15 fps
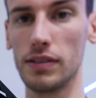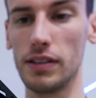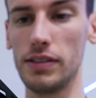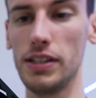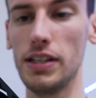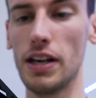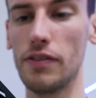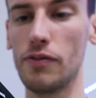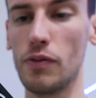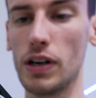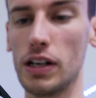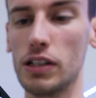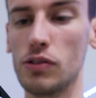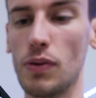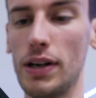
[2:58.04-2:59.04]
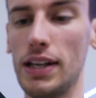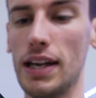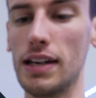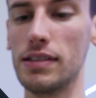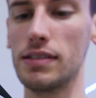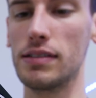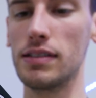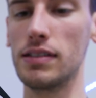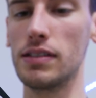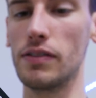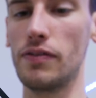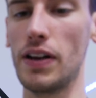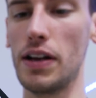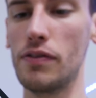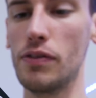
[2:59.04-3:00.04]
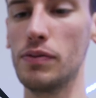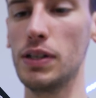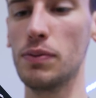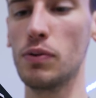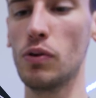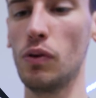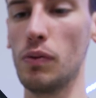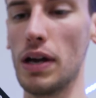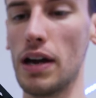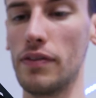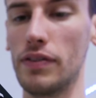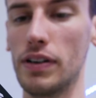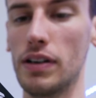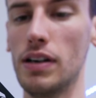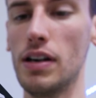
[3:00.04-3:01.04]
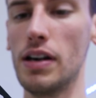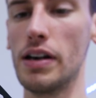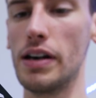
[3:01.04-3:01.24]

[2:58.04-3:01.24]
The TF120S is a fan from Deepcool. We have a